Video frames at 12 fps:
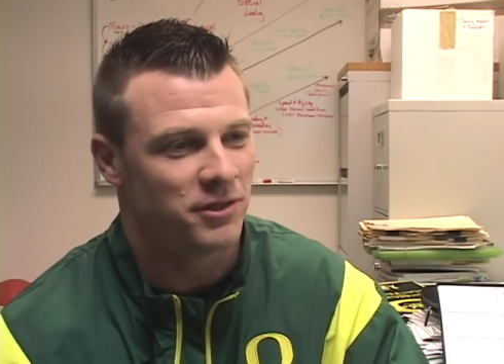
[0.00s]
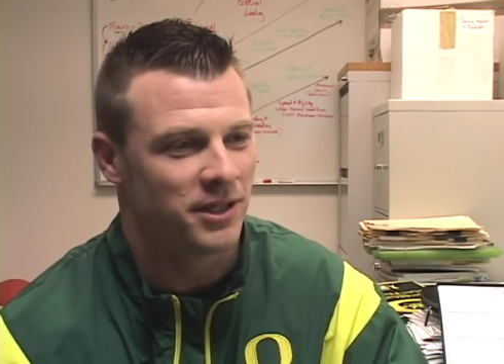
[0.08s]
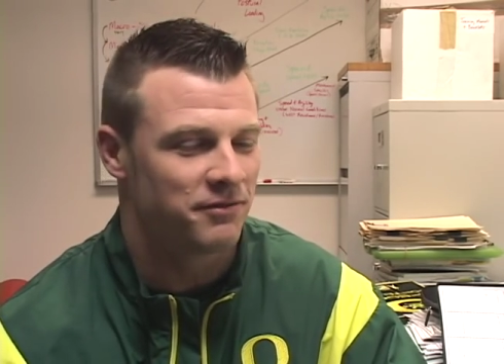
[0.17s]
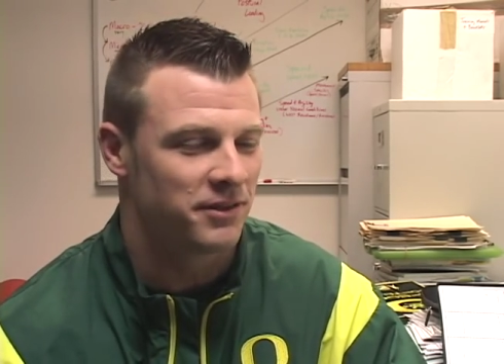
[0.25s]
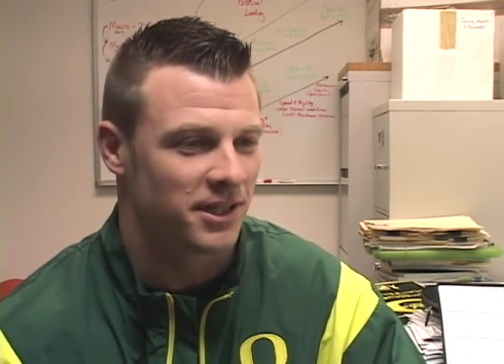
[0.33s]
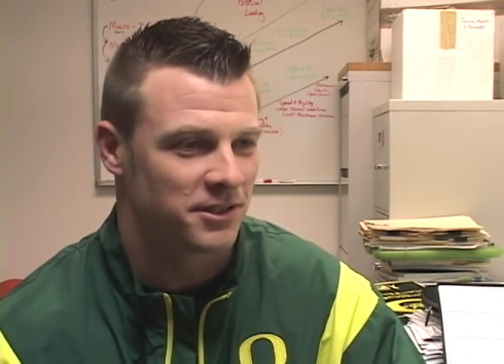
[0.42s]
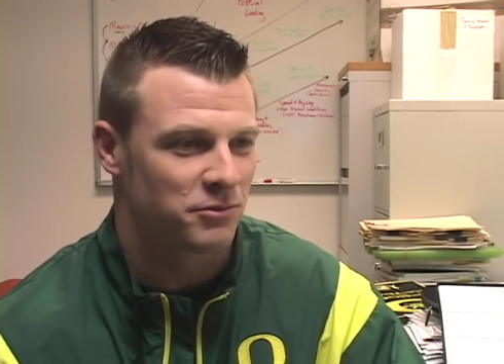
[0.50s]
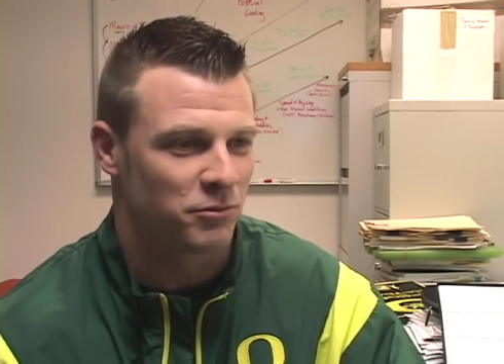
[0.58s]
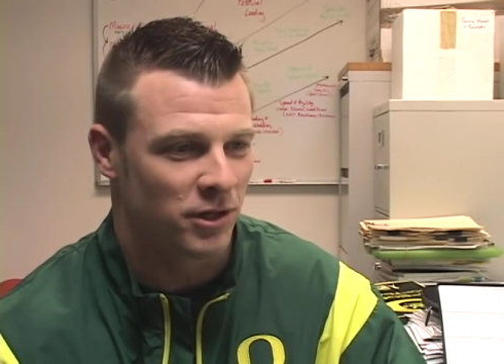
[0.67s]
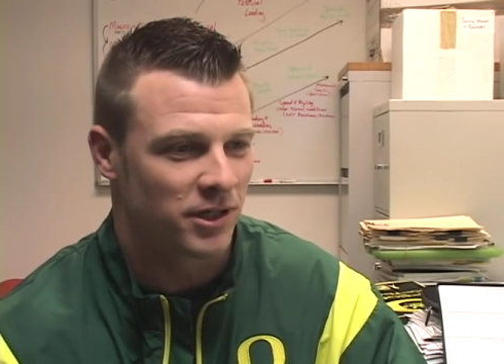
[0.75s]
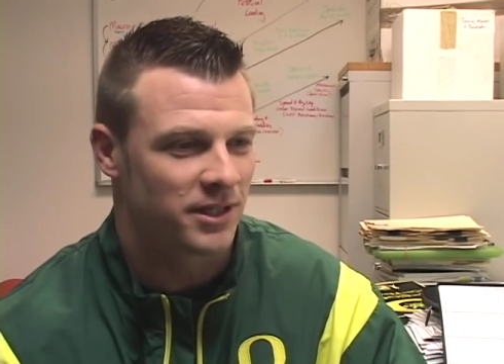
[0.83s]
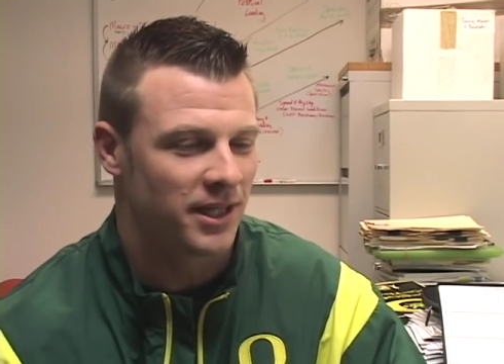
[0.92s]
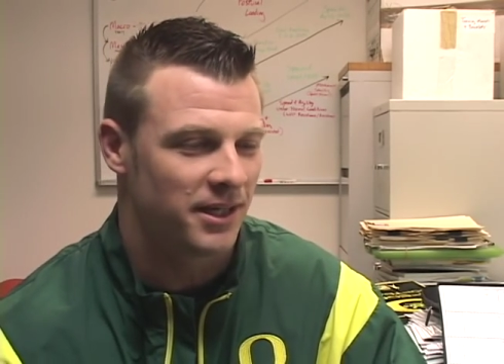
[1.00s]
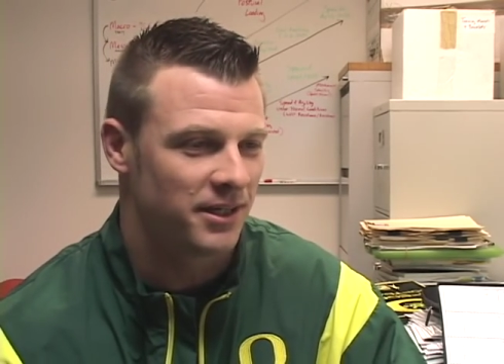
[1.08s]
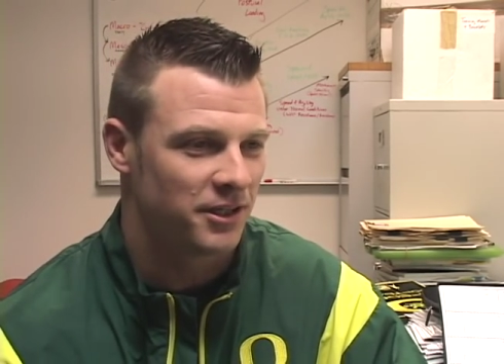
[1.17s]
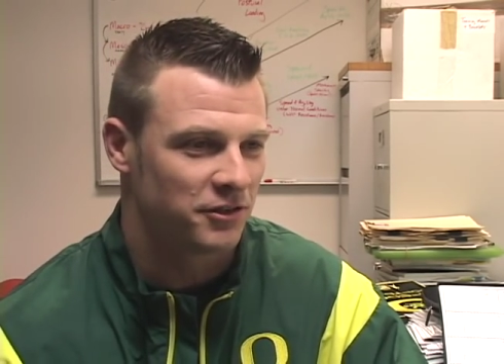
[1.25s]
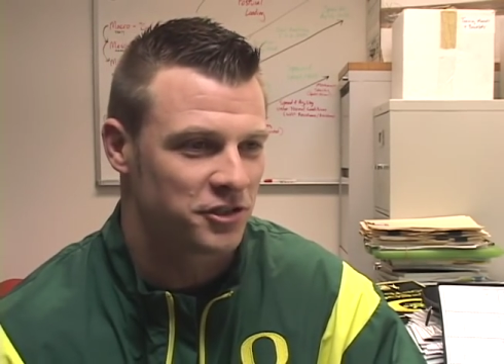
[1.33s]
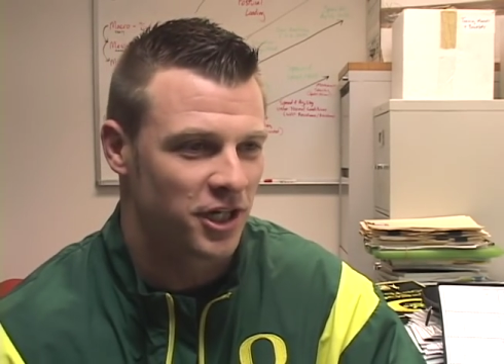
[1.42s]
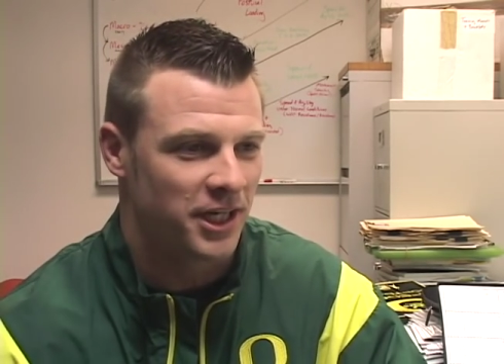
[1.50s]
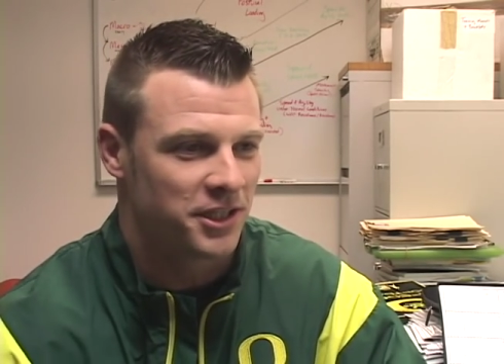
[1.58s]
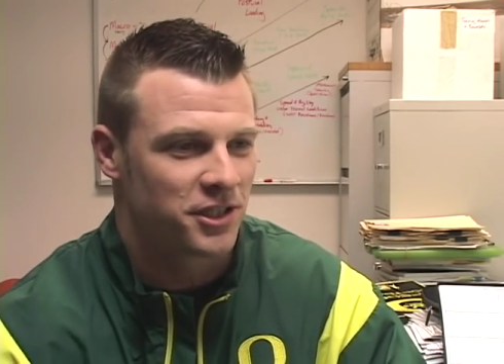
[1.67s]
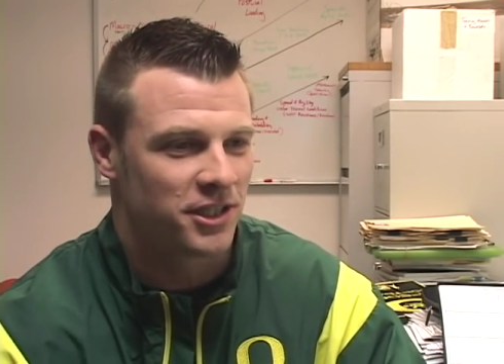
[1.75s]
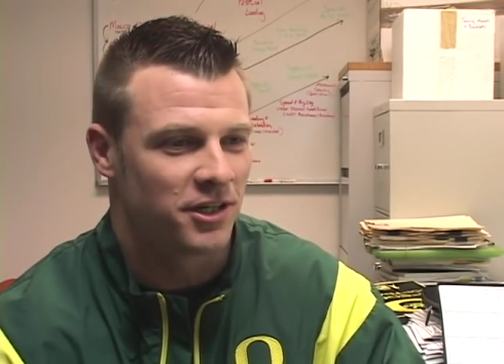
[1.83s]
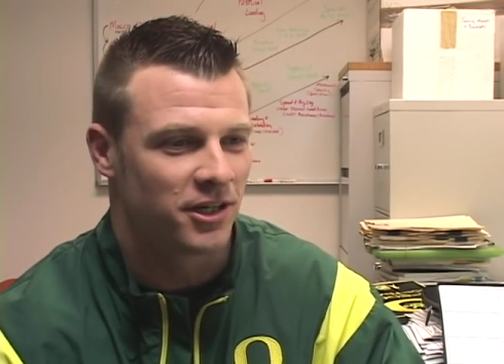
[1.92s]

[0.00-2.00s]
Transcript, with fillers: And if it doesn't work, then he'll change it.